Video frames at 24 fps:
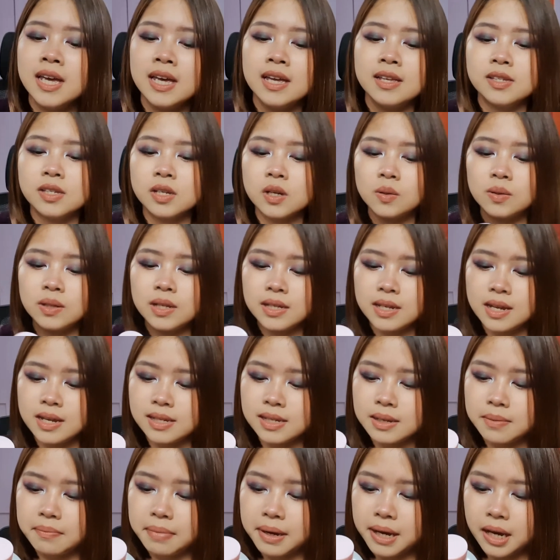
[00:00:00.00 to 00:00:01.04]
So this is
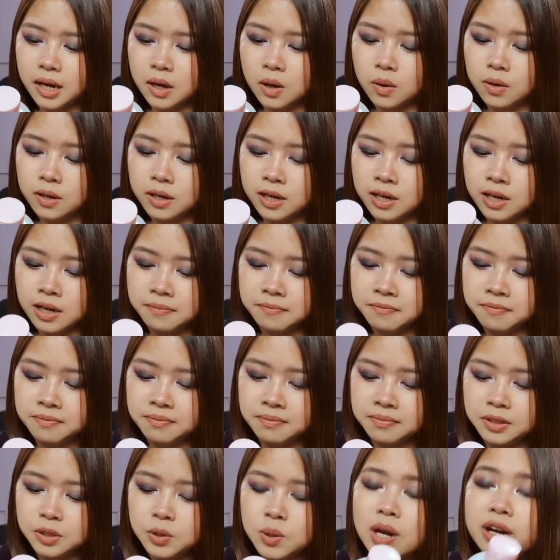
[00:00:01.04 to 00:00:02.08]
about
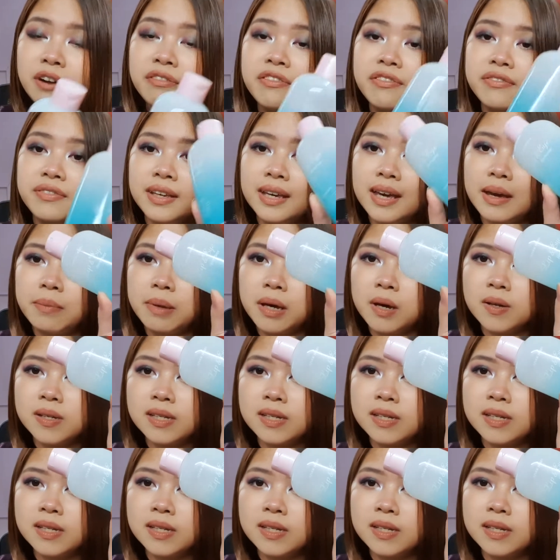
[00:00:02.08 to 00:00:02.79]
250 ml.